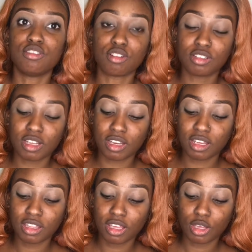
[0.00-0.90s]
use
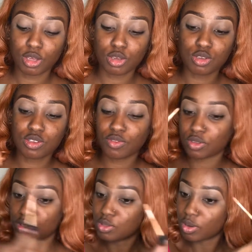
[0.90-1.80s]
underneath. Use it for
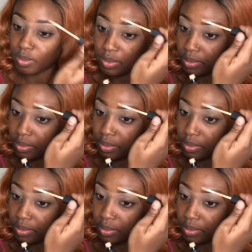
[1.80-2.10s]
the top.